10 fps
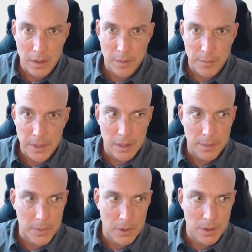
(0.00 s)
that I'm
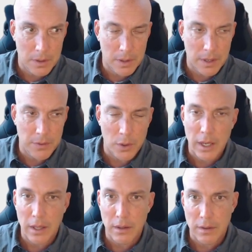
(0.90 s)
going to give you a
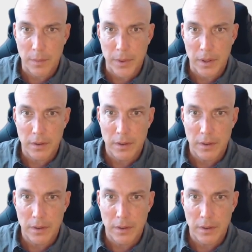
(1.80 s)
heads up on.